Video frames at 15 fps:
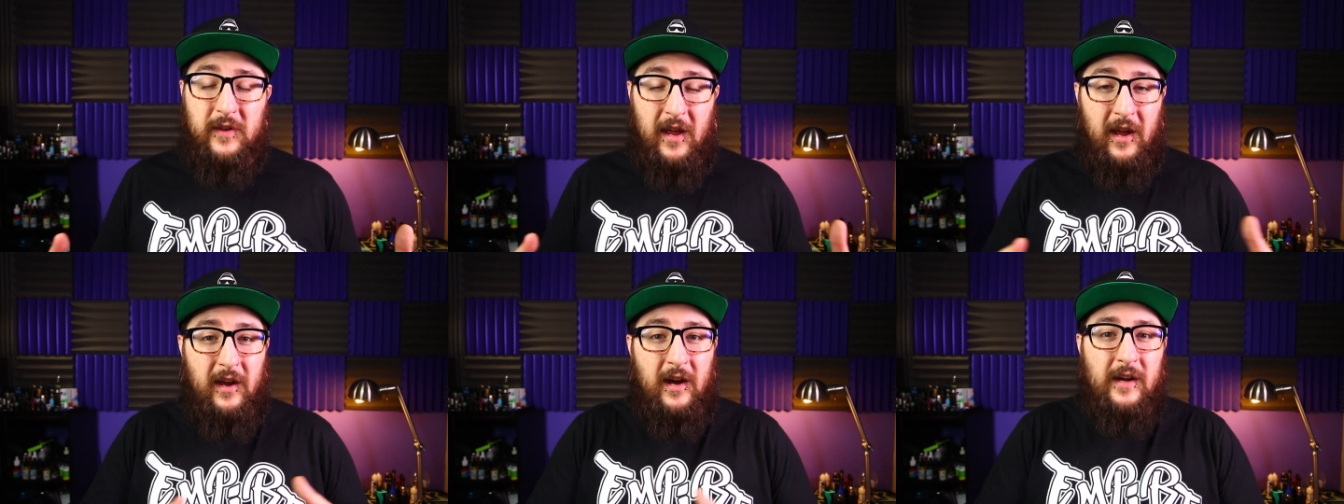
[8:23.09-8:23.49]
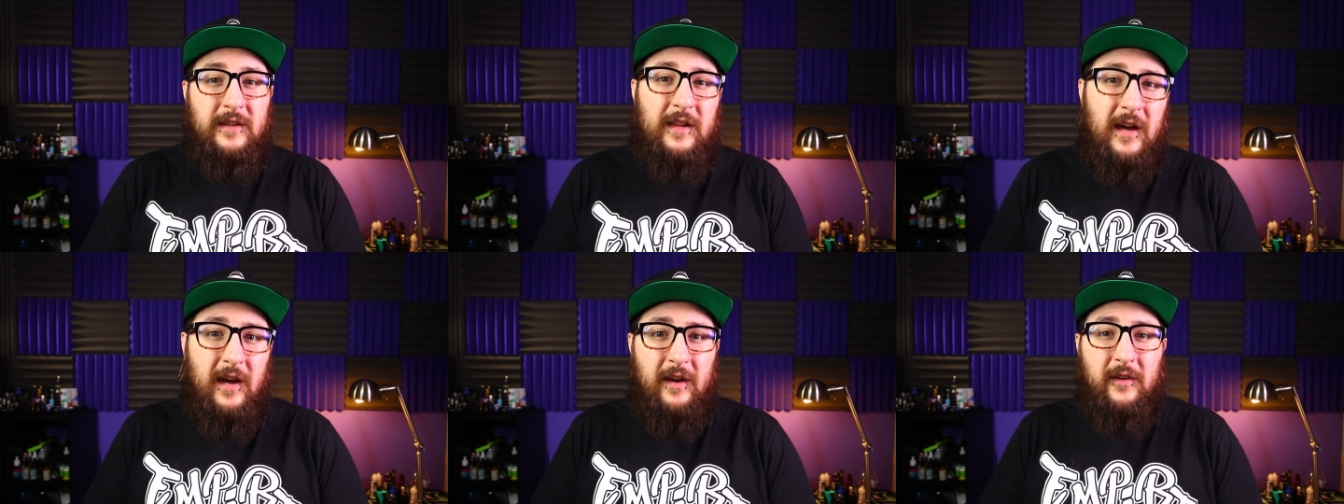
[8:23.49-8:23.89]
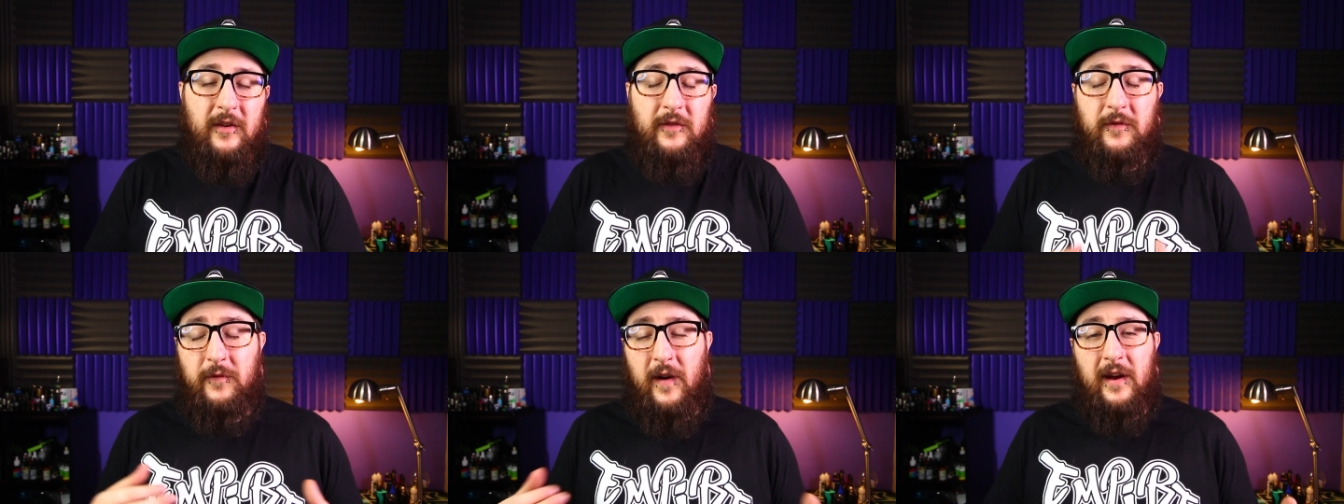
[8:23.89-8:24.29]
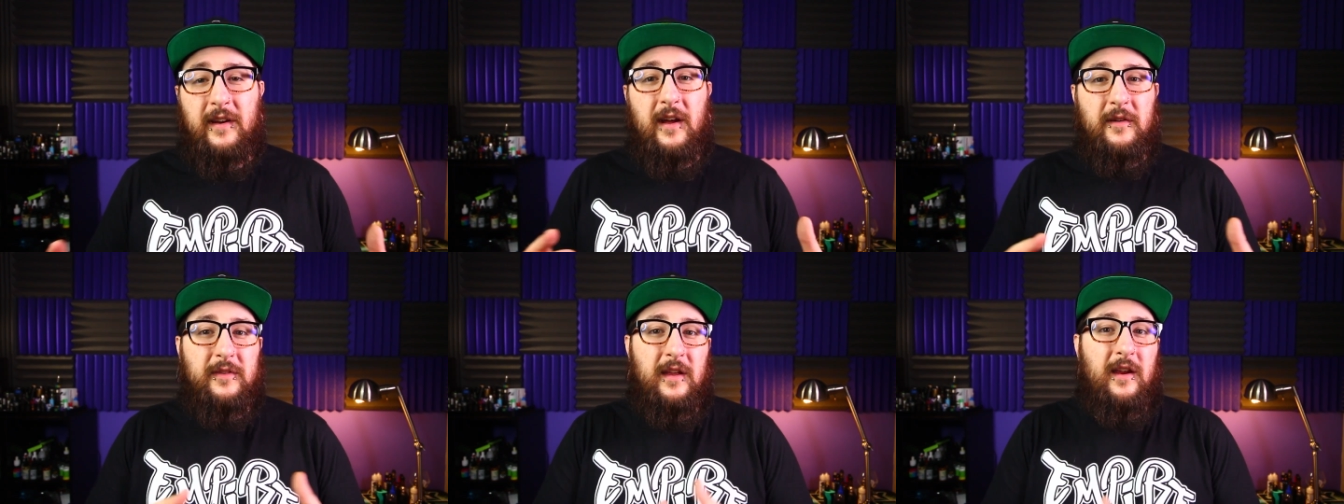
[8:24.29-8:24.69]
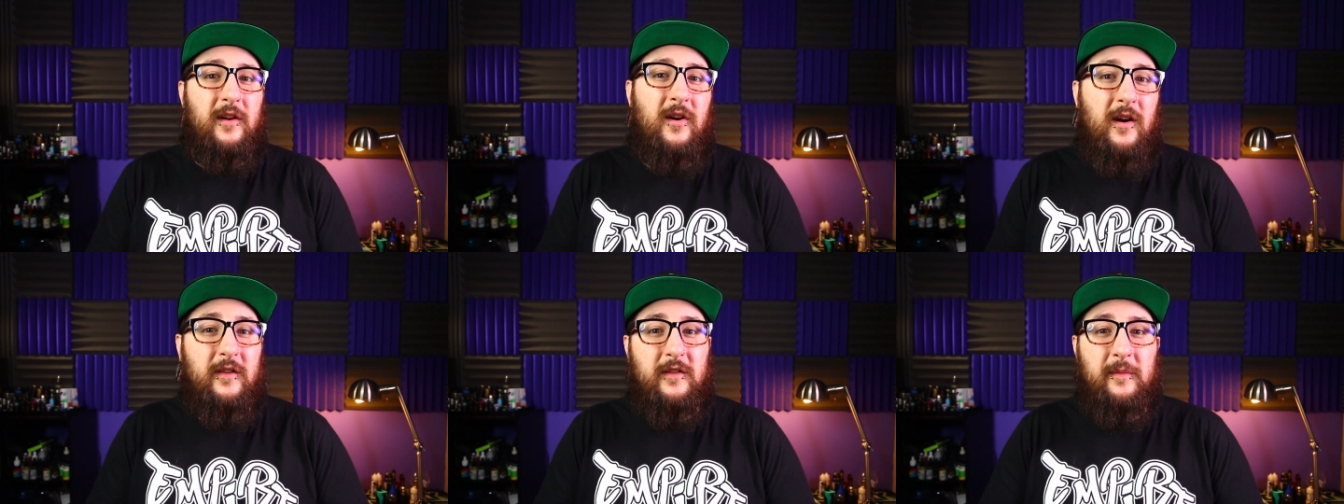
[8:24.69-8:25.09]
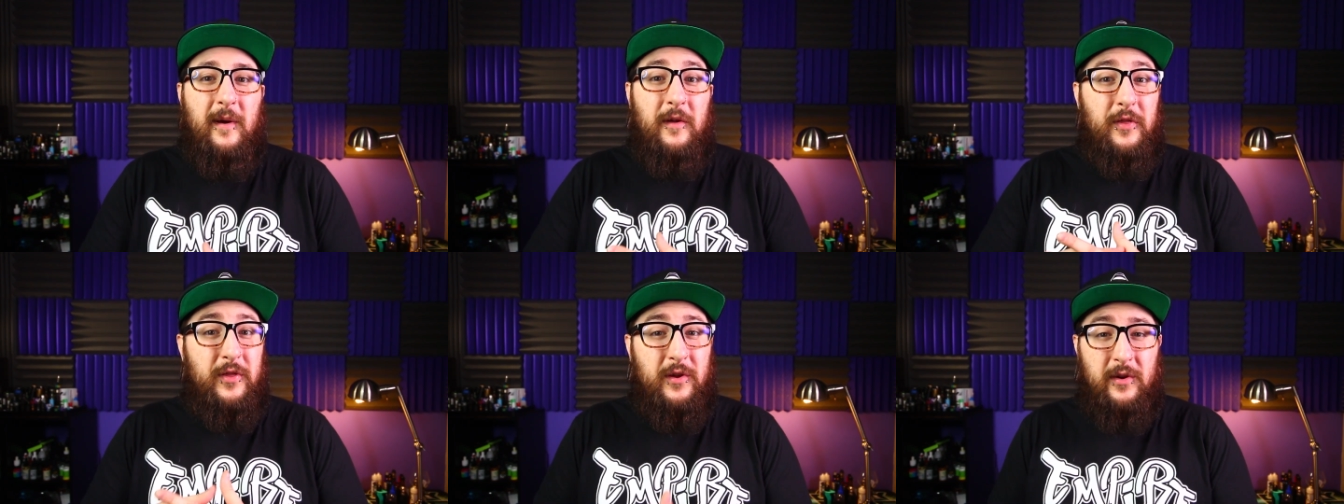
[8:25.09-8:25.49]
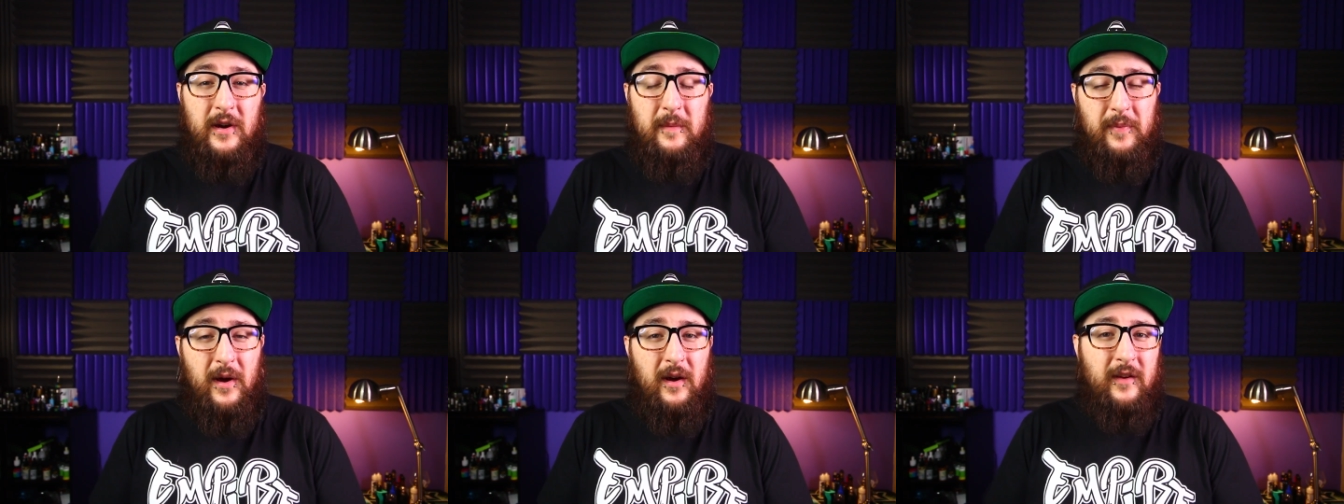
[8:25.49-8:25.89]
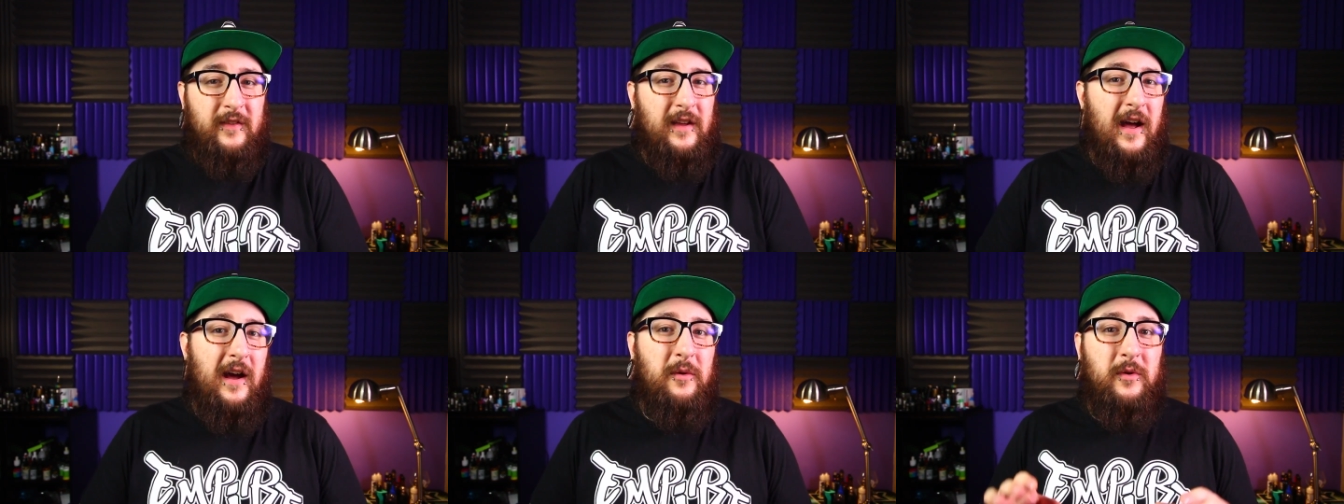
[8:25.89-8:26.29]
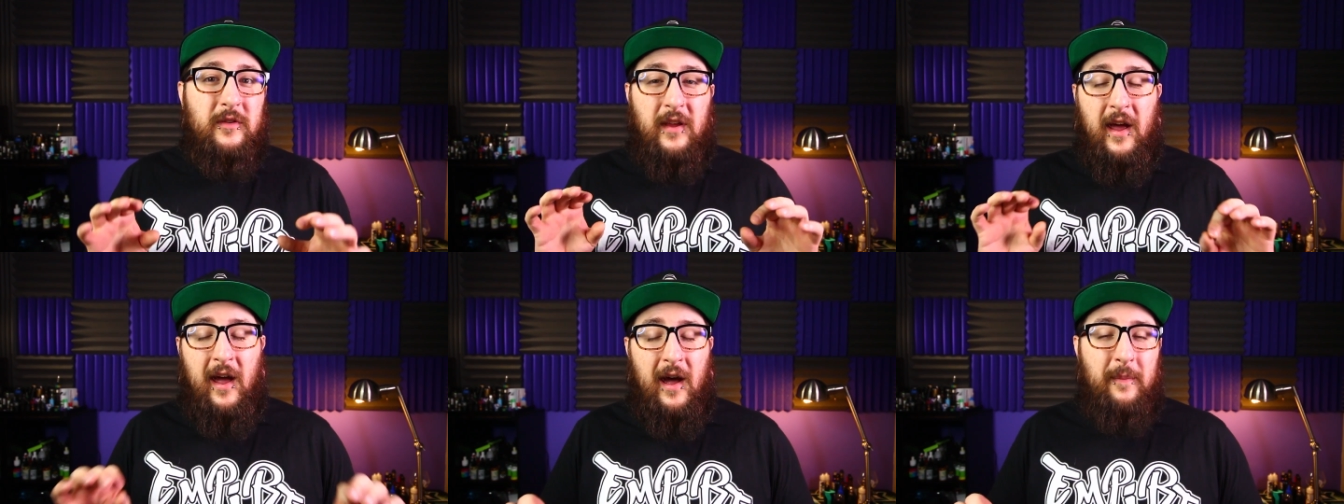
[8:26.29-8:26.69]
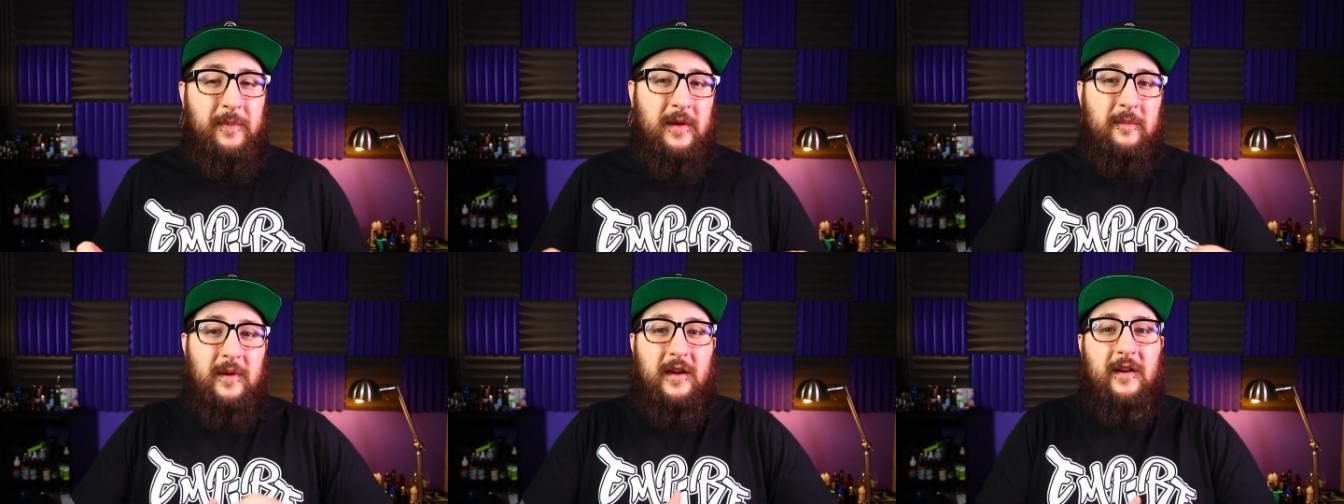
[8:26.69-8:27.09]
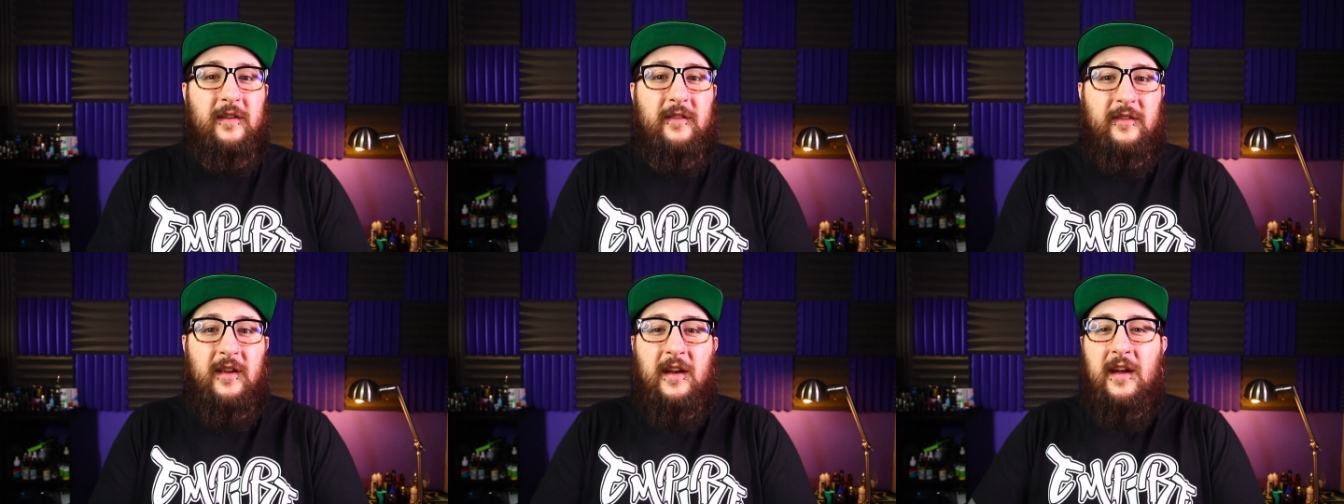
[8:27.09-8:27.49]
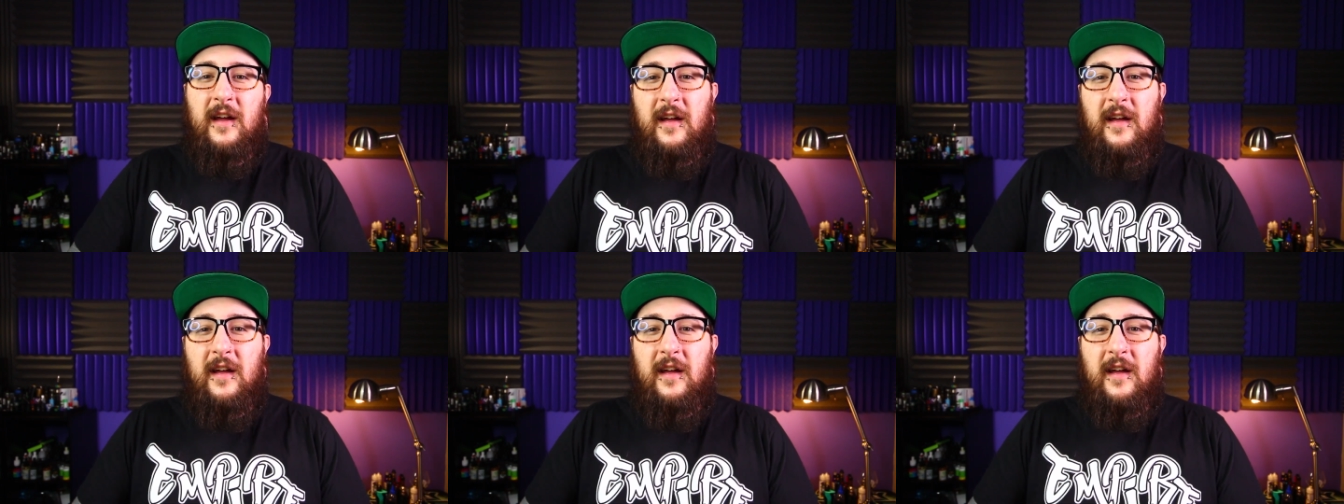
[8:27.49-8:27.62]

tank online to find out that it cost about 30 bucks, I was happy because